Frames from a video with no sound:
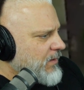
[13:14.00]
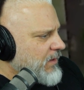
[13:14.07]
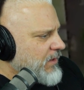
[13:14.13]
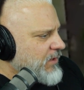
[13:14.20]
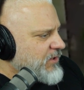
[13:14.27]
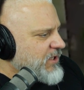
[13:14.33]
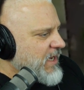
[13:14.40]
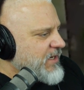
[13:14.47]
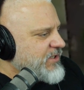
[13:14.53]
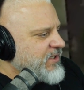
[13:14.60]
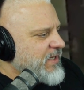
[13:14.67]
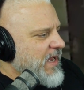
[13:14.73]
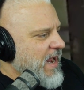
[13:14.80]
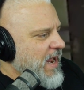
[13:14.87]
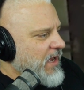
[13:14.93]
Changes
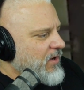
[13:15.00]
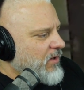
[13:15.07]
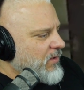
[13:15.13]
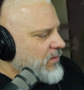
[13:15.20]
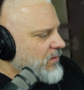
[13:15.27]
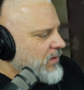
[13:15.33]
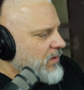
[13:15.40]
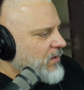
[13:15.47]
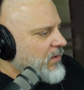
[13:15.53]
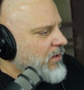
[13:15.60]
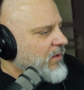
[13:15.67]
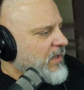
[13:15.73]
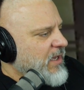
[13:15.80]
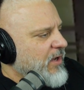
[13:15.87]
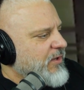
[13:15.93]
the angle.
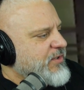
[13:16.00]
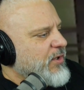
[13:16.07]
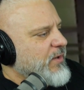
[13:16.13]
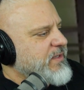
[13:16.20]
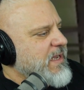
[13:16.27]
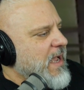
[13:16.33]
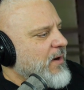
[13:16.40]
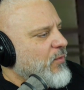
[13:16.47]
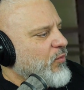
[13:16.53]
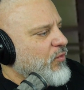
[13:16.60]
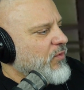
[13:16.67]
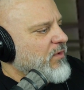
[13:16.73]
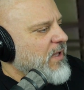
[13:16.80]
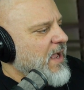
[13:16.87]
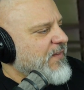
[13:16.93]
Okay, so he's got
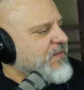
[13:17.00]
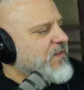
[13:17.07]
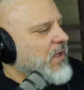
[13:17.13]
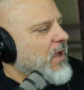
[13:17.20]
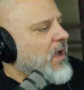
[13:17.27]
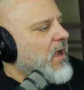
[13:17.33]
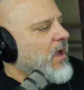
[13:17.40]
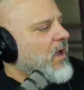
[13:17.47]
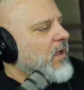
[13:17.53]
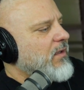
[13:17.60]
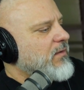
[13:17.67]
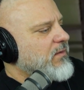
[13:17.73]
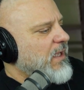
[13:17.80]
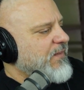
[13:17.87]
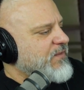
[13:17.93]
left
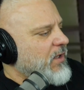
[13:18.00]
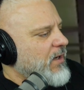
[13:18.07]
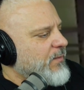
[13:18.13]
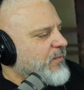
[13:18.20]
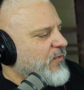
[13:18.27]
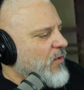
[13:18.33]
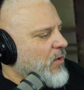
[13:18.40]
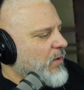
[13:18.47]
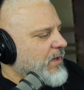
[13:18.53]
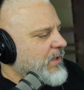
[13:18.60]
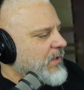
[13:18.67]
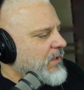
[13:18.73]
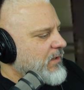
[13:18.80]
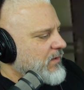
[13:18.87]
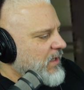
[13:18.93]
arm forward,
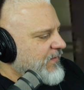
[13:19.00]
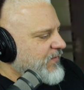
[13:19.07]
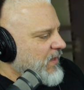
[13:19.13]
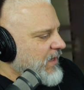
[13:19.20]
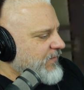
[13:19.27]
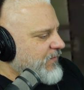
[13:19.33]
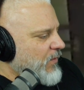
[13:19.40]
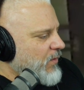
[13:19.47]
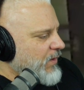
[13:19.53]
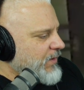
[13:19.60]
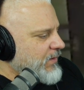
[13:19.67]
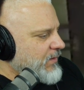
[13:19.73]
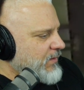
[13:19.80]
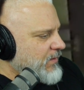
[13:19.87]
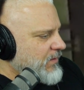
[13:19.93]
left leg
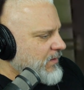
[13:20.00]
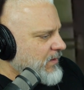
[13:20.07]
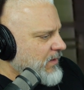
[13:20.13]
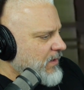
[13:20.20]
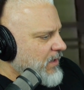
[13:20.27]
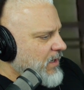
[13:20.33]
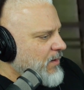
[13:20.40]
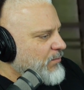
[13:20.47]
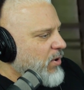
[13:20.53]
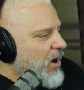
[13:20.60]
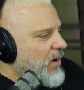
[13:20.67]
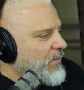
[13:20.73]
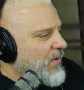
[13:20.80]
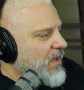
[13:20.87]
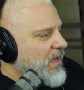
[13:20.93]
forward.
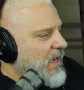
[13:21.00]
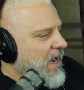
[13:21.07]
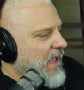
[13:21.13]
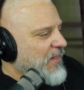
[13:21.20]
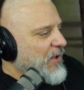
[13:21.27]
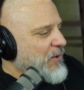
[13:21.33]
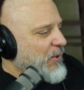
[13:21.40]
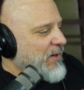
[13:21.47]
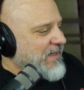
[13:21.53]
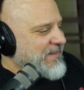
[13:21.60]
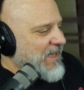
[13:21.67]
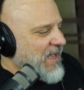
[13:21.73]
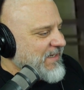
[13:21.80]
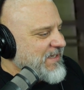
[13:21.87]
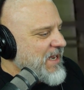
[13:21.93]
Boom. And look what he
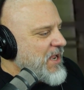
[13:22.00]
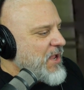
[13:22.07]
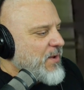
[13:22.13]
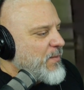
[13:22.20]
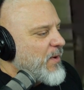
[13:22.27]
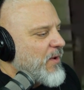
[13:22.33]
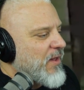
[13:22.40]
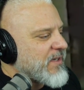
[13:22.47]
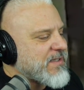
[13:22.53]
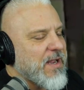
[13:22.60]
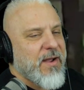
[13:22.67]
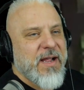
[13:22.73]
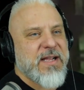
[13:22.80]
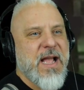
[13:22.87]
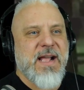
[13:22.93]
does. Remember, that's how
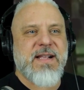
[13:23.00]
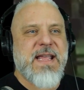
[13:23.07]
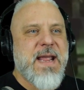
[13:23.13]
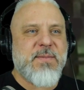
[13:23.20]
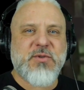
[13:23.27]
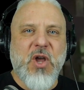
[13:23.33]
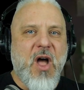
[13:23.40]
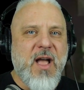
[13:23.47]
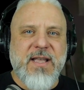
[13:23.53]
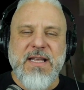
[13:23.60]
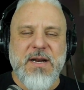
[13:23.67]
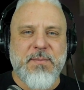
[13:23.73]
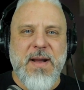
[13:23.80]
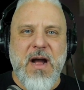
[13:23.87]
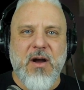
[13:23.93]
I keep talking
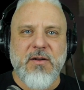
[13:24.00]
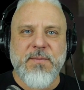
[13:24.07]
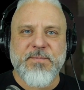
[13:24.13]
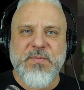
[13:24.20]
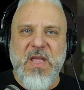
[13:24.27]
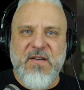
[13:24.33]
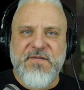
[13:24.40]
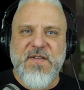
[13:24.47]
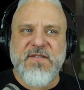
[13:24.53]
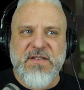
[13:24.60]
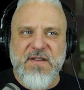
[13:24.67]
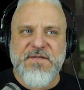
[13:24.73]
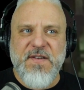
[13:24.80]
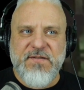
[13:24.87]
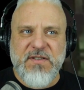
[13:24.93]
about that
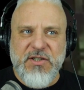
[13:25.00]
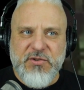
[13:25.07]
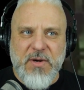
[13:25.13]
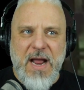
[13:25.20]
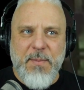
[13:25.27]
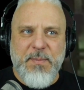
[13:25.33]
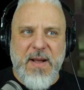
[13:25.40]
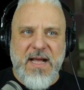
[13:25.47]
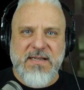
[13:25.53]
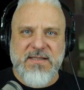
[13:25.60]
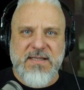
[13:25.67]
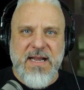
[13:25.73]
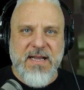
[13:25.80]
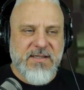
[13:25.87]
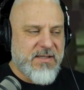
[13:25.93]
50-50 tripod
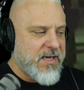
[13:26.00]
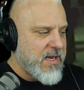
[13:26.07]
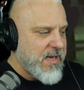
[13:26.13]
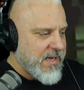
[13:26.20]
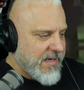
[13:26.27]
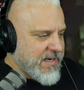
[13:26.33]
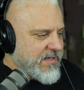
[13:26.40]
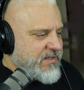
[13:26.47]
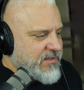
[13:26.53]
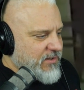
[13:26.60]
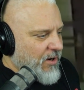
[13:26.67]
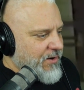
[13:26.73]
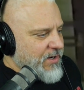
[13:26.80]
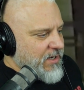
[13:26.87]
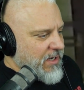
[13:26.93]
stance. He
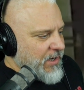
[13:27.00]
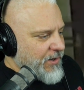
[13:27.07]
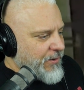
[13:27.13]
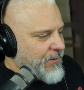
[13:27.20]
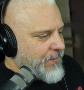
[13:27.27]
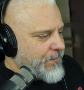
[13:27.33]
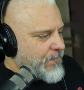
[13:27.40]
started here.